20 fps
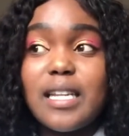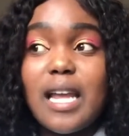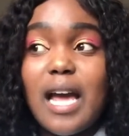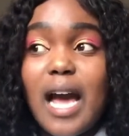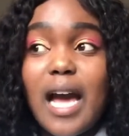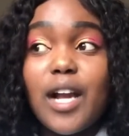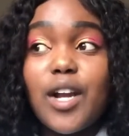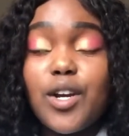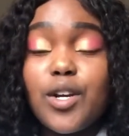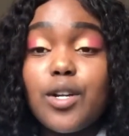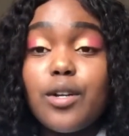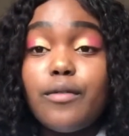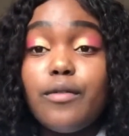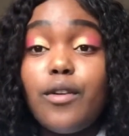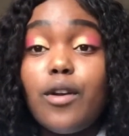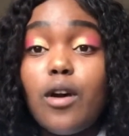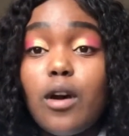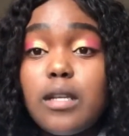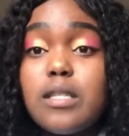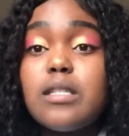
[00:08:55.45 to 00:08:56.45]
I could have
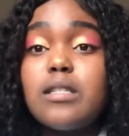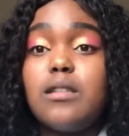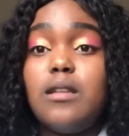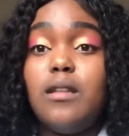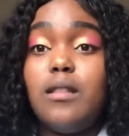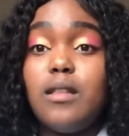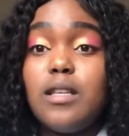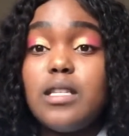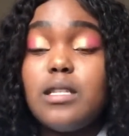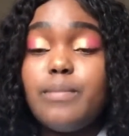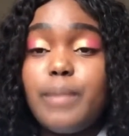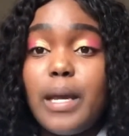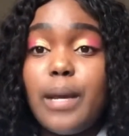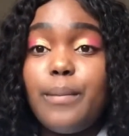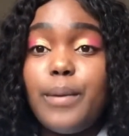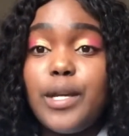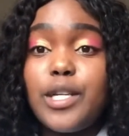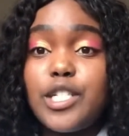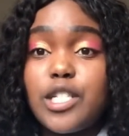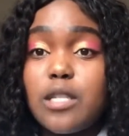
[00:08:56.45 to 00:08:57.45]
lost this
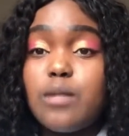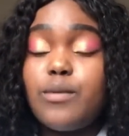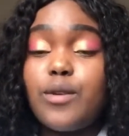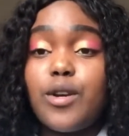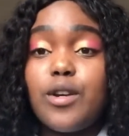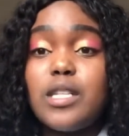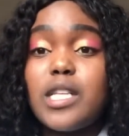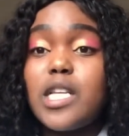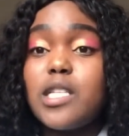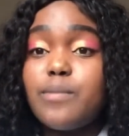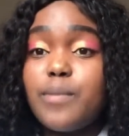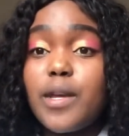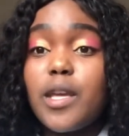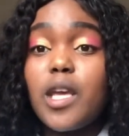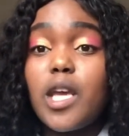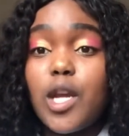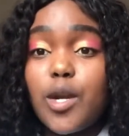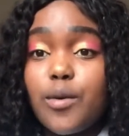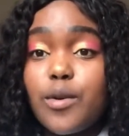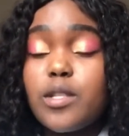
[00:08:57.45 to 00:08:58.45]
baby just because I was being
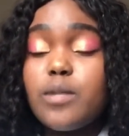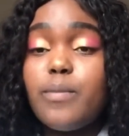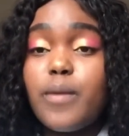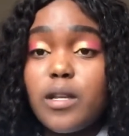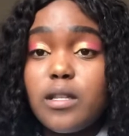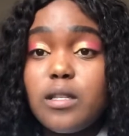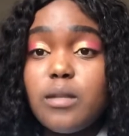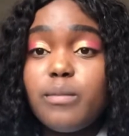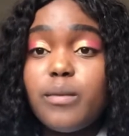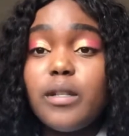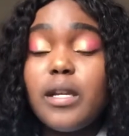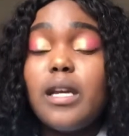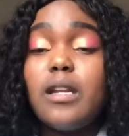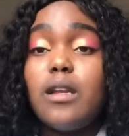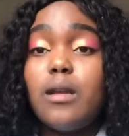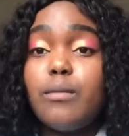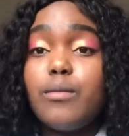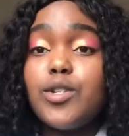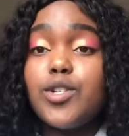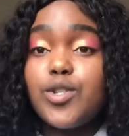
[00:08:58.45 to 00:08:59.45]
irresponsible and
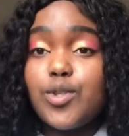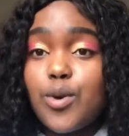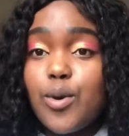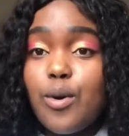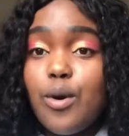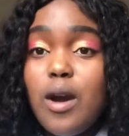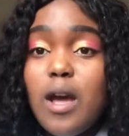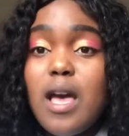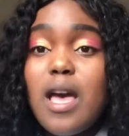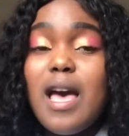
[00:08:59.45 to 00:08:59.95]
immature,